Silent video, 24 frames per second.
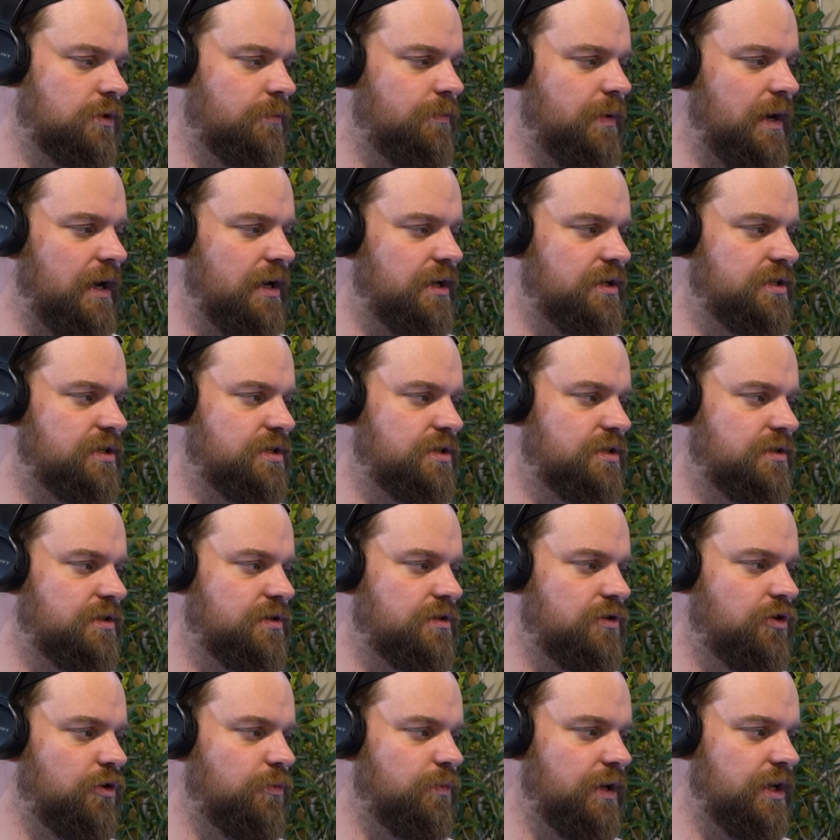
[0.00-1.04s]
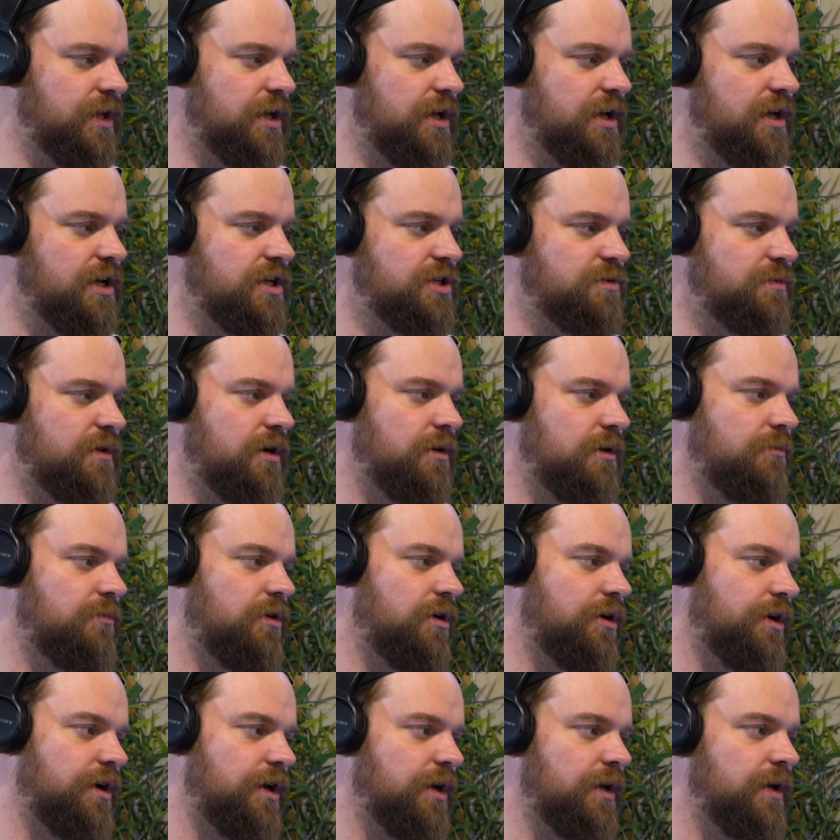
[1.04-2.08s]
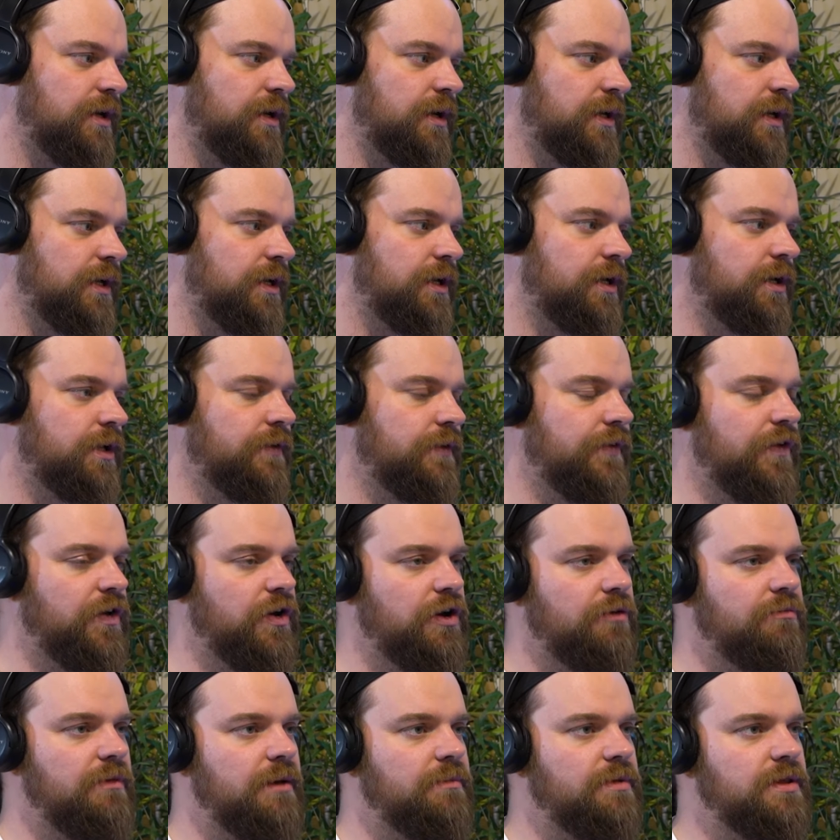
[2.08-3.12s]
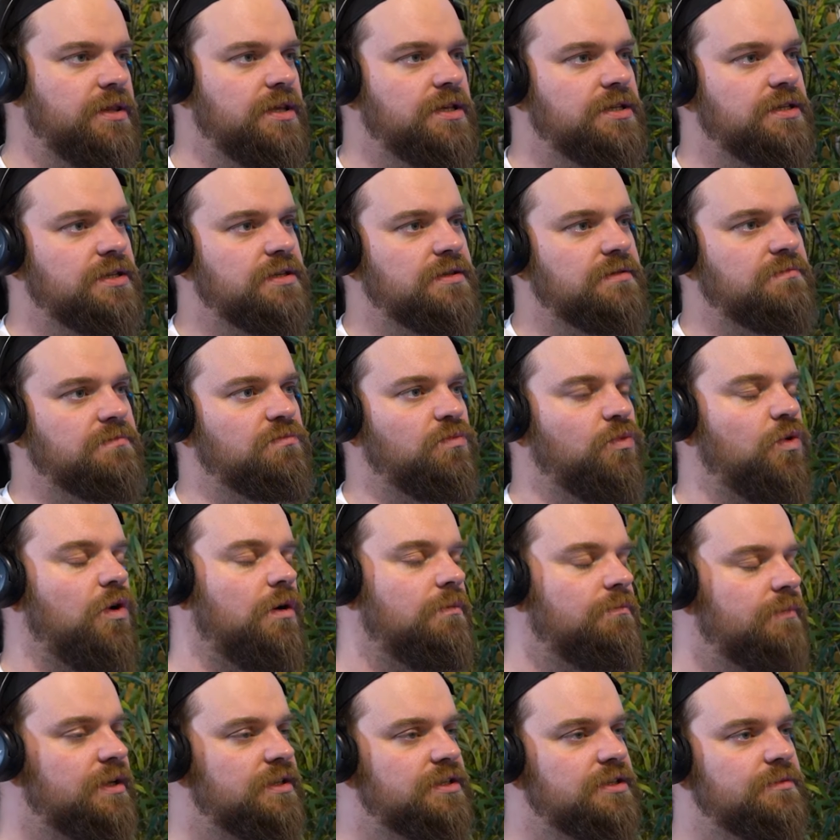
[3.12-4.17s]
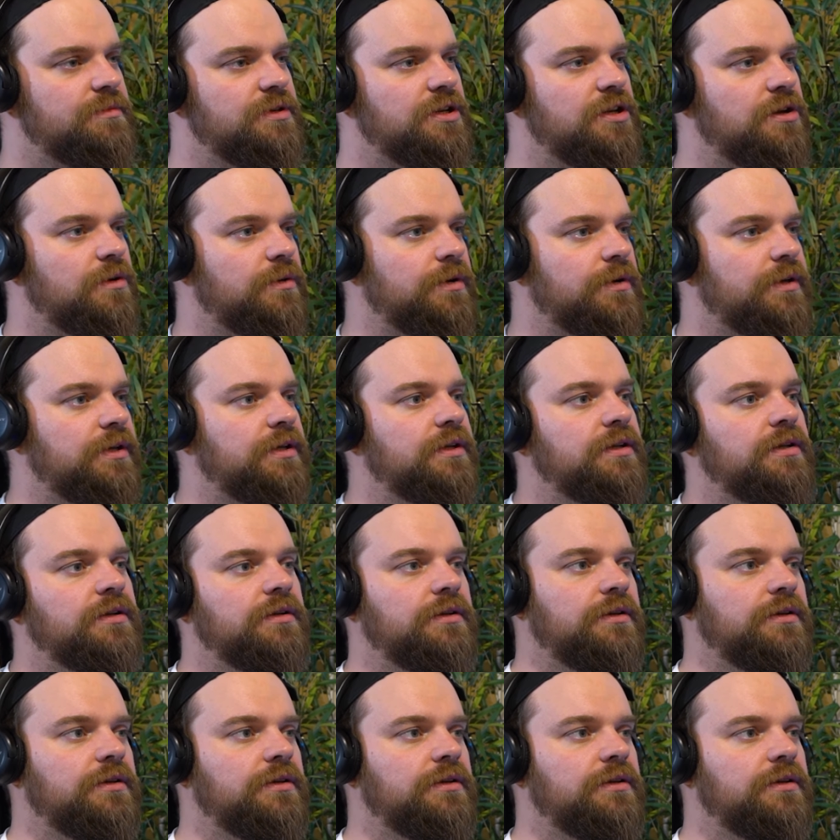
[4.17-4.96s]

past couple of years where I'm like, maybe this isn't what I'm meant to be doing.